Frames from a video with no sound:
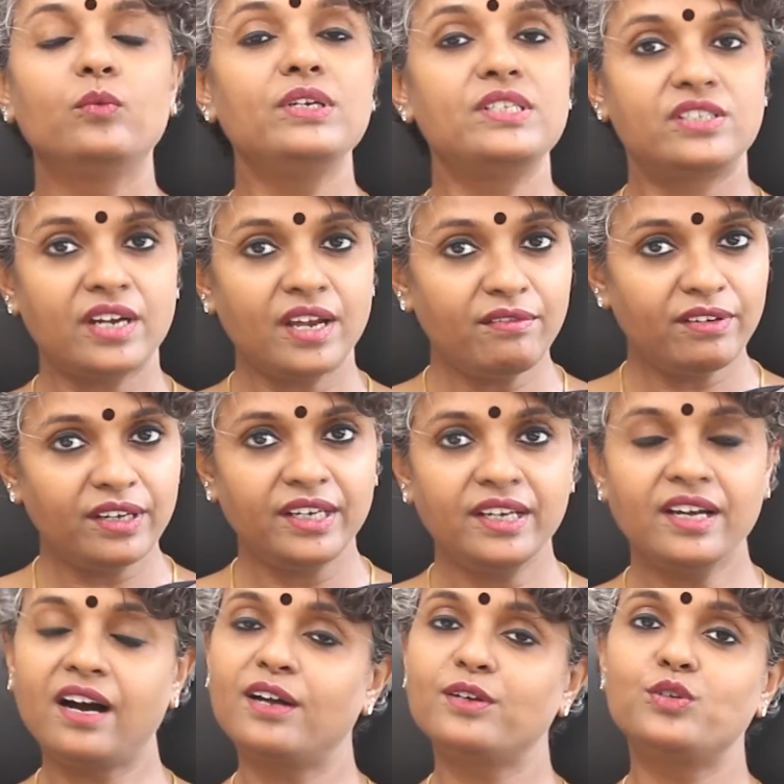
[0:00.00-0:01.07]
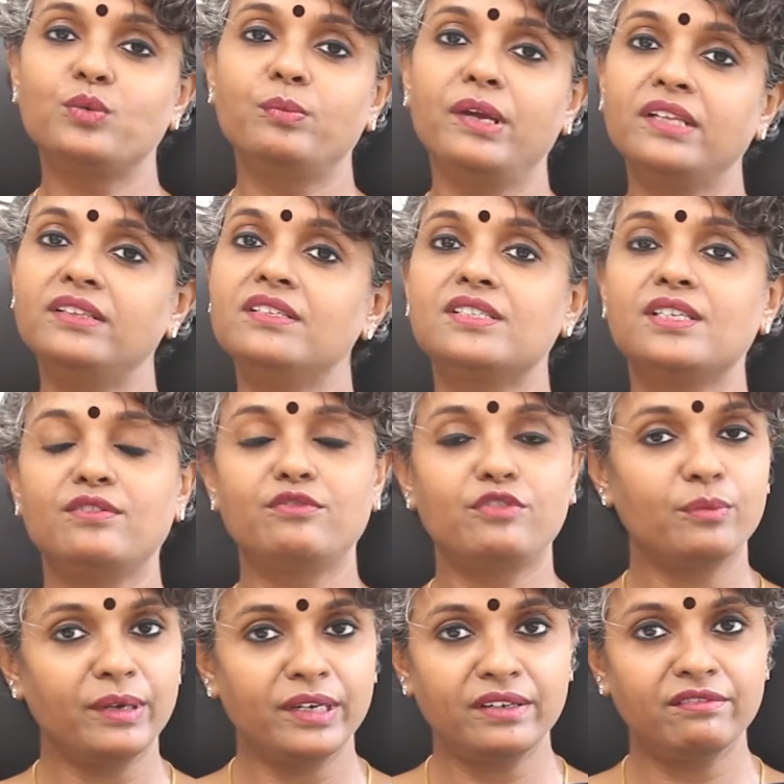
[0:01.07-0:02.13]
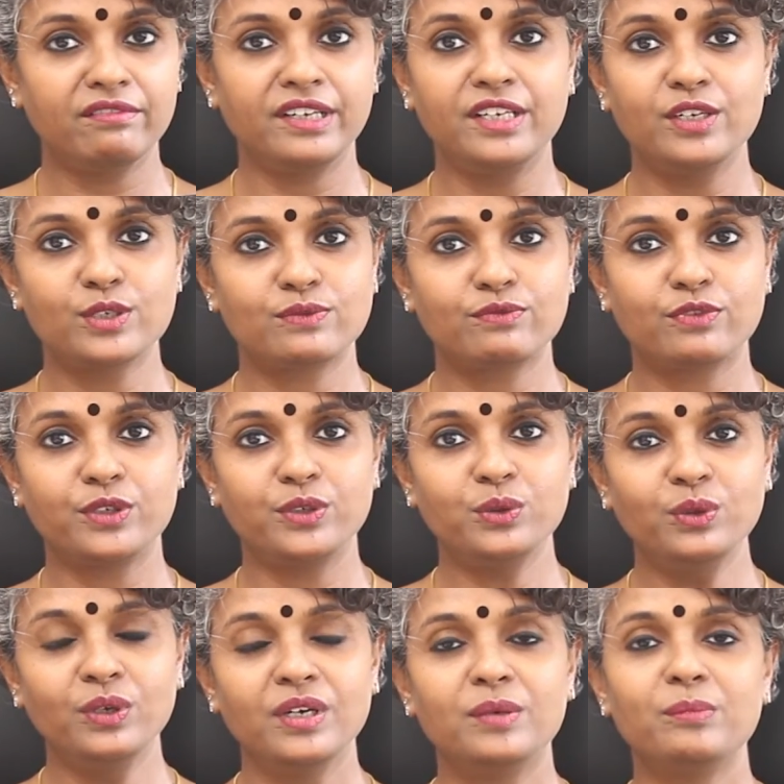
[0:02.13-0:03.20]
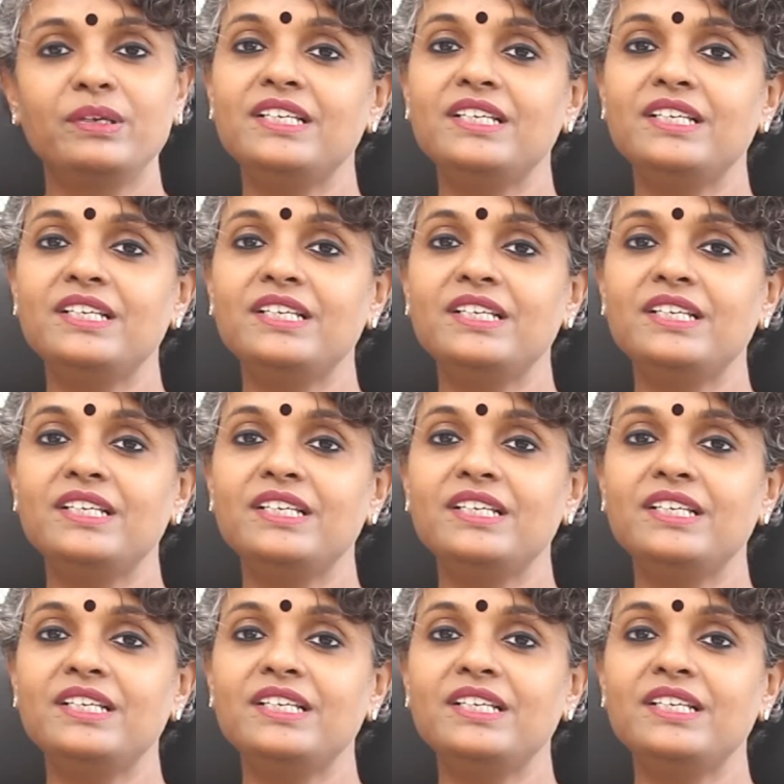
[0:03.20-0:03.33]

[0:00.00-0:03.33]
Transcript: We strive very hard to make these informative videos for you.